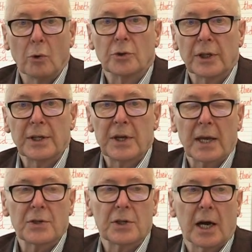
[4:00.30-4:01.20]
altering a
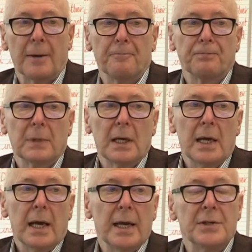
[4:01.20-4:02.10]
text type.
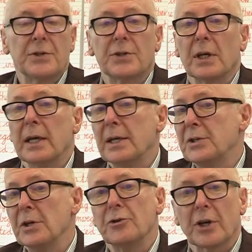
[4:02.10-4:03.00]
It's
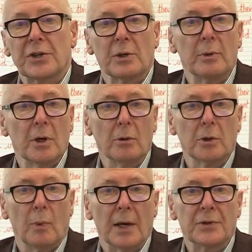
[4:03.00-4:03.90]
interesting with older
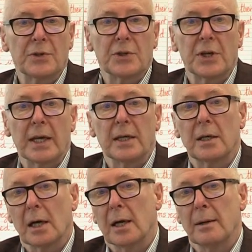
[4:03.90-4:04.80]
ones to
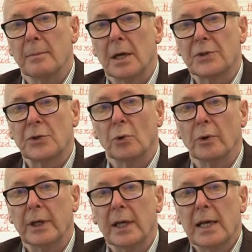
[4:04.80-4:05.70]
take a
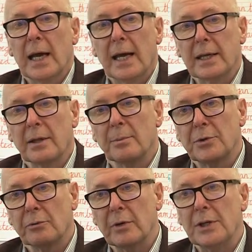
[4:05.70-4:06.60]
story and get them
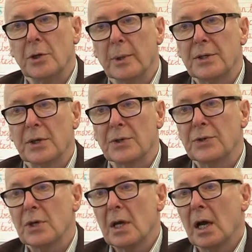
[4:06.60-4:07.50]
to redo it
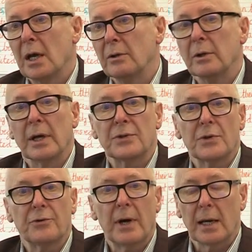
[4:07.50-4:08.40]
as, you know, as a
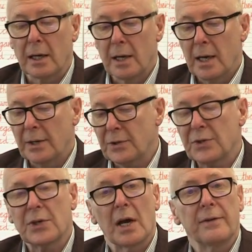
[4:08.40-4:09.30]
thriller, as a
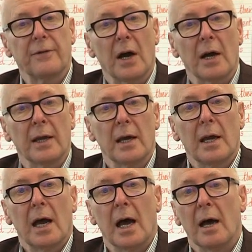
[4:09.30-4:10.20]
sci-fi,
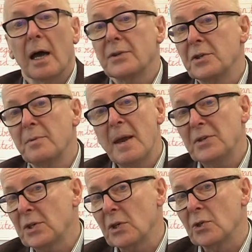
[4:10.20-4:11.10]
as a
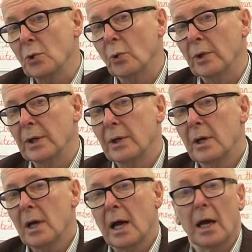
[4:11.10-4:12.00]
domestic story.
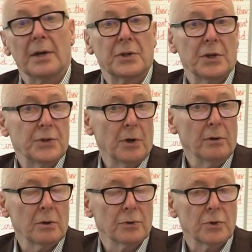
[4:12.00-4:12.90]
As a
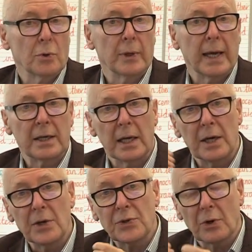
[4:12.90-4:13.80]
historical story, adding in
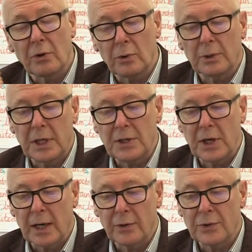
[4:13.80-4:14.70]
historical
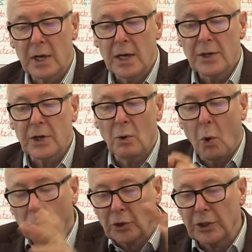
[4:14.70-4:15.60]
details. So
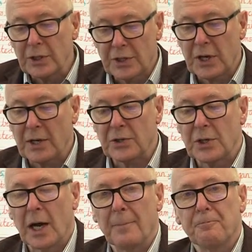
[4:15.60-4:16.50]
altering the text
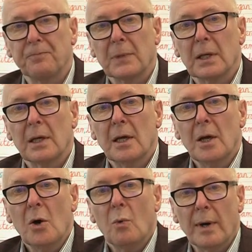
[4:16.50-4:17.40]
type.
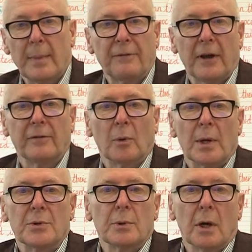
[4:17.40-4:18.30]
One of my favourite
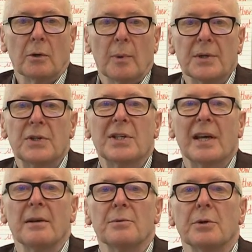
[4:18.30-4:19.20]
ones with older ones is
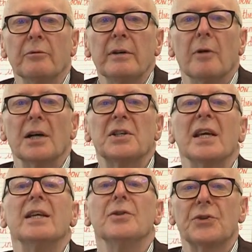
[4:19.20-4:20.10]
getting them to rewrite it
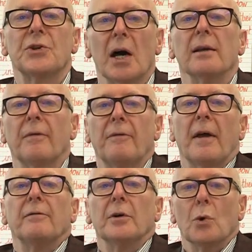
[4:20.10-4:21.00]
in the style of a
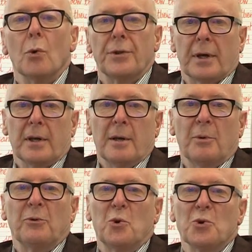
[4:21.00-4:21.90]
favourite author.
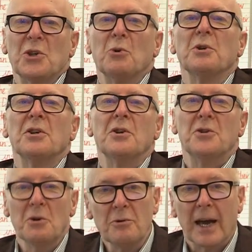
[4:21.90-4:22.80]
But of course, in order to
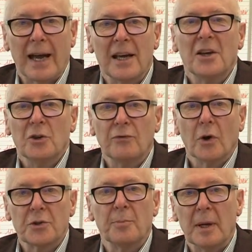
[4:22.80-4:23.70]
do that, you've
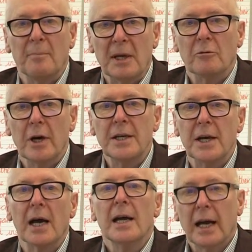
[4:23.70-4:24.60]
got to be a big
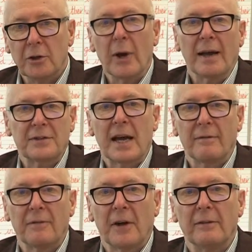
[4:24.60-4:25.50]
reader and you have to have
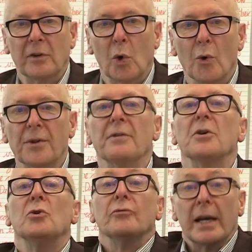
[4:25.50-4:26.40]
a favourite author that
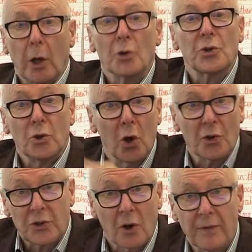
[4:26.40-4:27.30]
you've read lots and
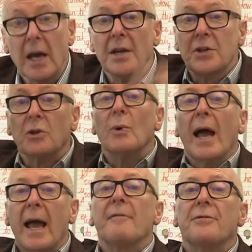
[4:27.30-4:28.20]
lots of. So you
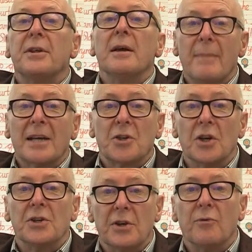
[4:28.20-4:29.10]
have the
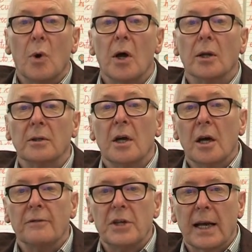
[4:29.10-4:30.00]
imaginative world
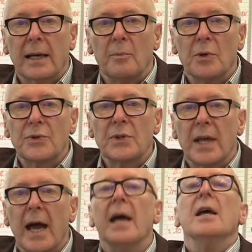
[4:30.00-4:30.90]
of Jacqueline Wilson
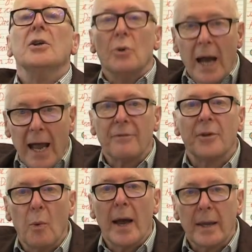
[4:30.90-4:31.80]
there. You have
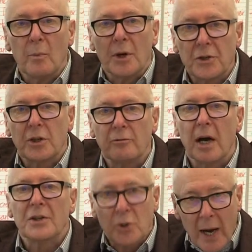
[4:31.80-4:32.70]
the way in which she
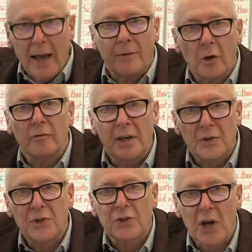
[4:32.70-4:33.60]
writes. You have her written
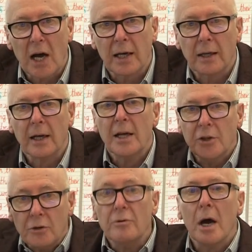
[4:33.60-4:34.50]
style.
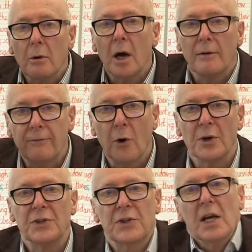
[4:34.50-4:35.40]
You know her
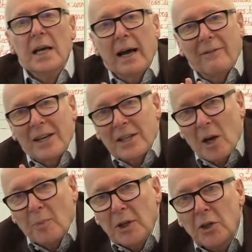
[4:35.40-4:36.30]
voice, and that is
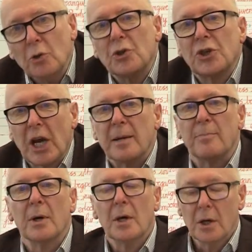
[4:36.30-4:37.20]
helping you
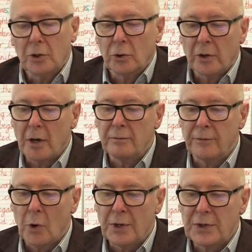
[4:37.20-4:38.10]
shape your own
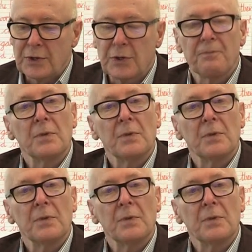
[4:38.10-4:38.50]
voice.